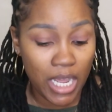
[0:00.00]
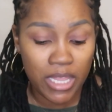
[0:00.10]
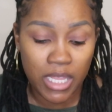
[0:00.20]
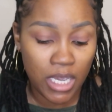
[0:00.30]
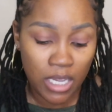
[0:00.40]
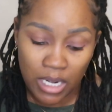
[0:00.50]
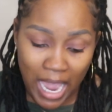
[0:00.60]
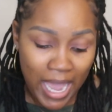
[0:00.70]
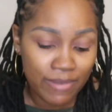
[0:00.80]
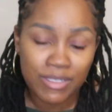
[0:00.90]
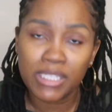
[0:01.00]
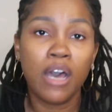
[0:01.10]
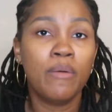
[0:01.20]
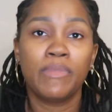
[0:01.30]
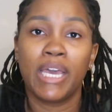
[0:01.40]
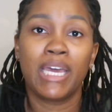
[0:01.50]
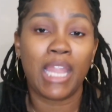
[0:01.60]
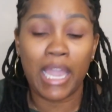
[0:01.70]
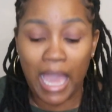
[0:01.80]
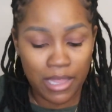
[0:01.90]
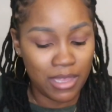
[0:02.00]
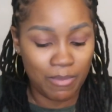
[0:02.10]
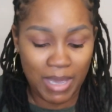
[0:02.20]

and then I have some that, like, I think,